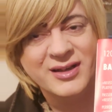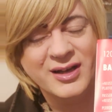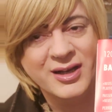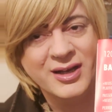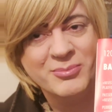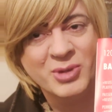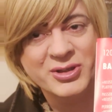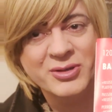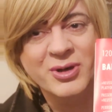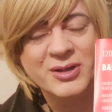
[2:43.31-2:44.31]
my
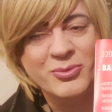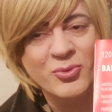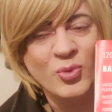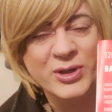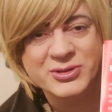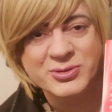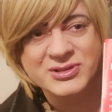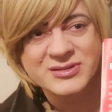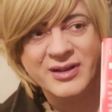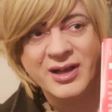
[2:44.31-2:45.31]
new one, which
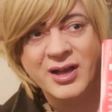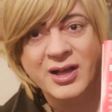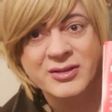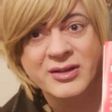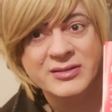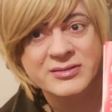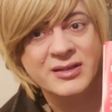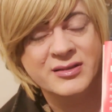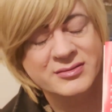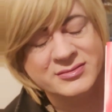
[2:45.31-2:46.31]
was a
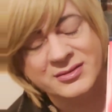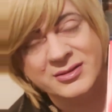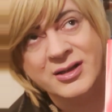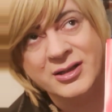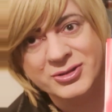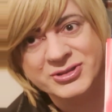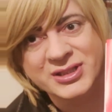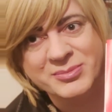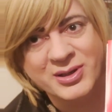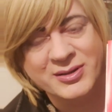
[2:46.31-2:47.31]
lot
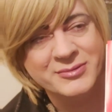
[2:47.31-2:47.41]
cheaper.